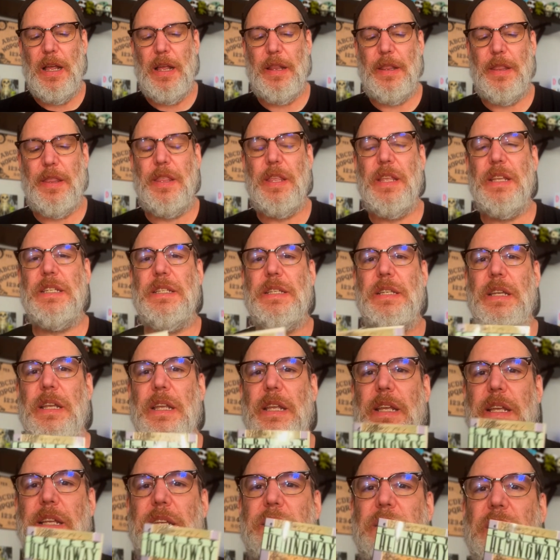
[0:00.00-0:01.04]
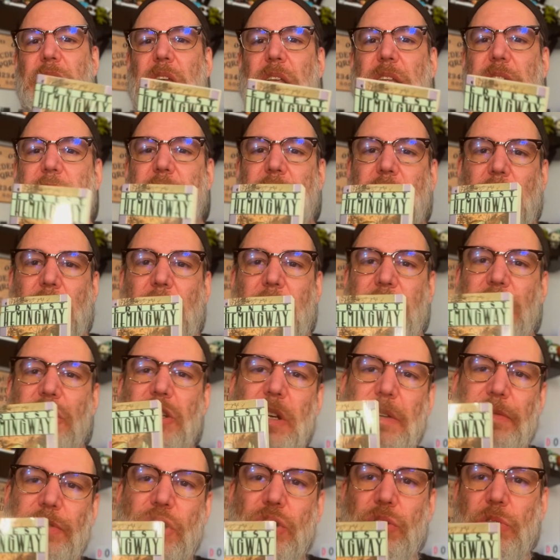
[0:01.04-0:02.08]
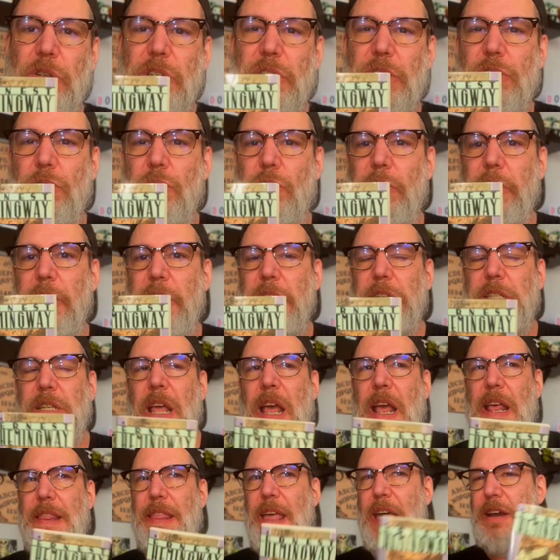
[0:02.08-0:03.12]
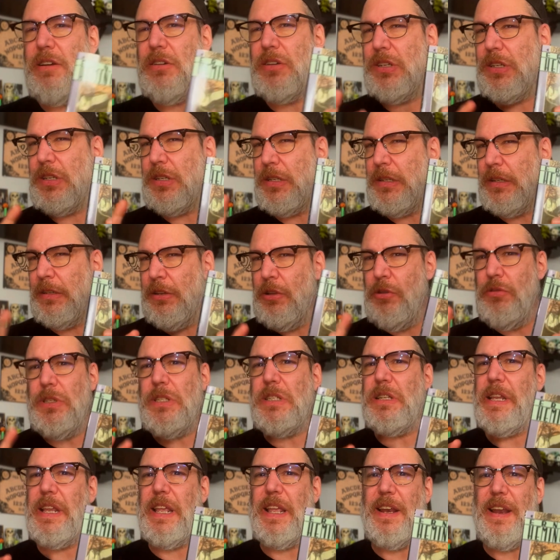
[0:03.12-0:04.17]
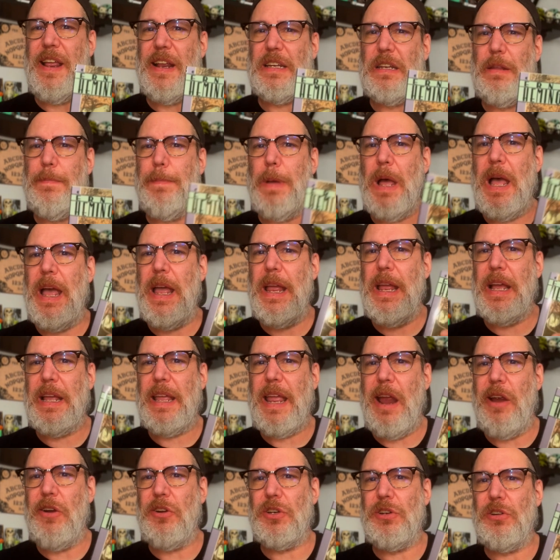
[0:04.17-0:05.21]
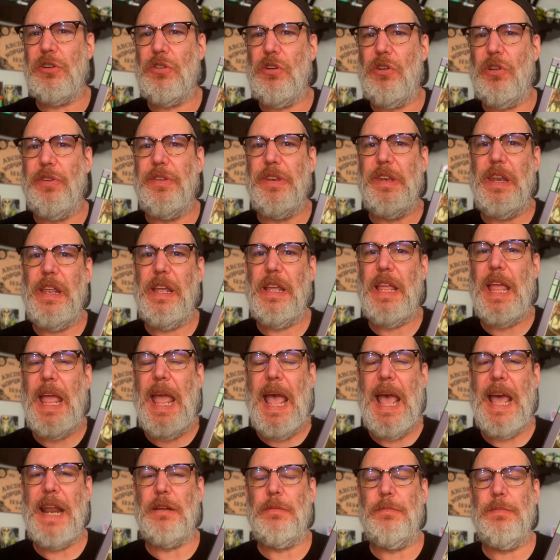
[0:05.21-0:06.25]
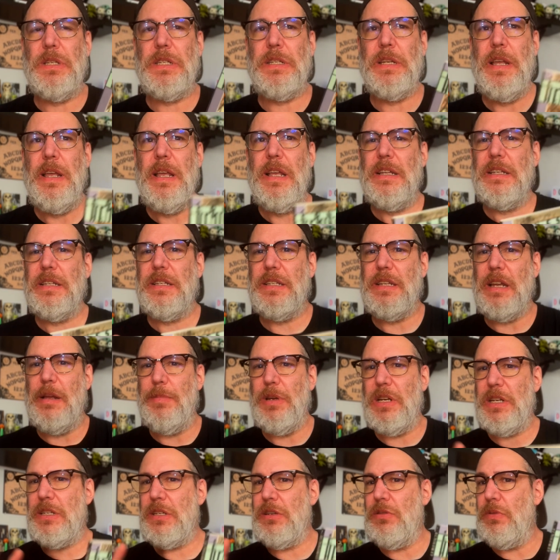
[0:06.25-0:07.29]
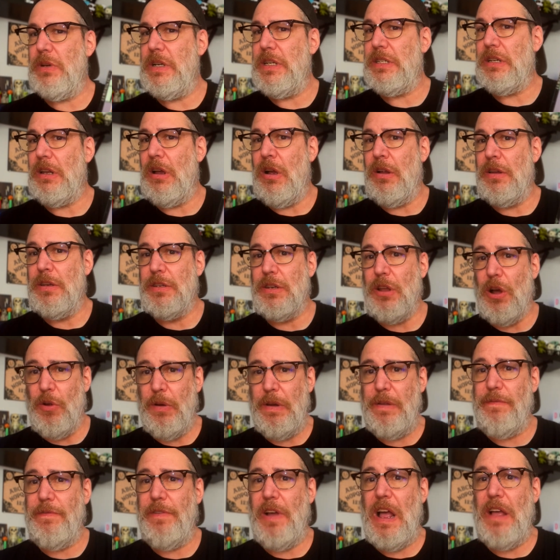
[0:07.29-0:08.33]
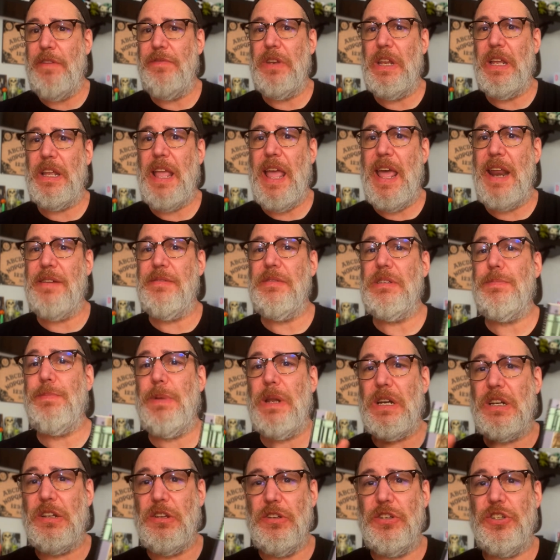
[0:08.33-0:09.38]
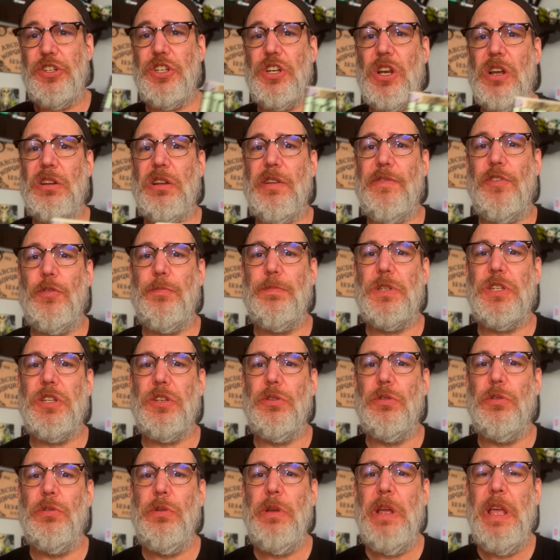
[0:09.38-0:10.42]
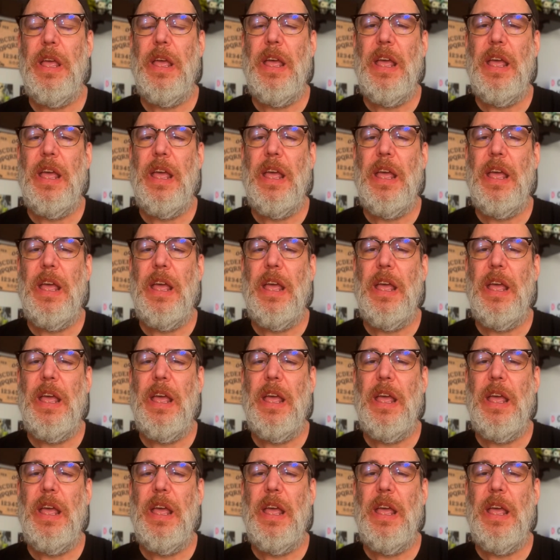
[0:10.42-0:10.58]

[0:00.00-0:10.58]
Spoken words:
This is a collection of short stories that are loosely connected by a character called Nick Adams. Some of the stories don't involve Nick Adams, but a good chunk of them do.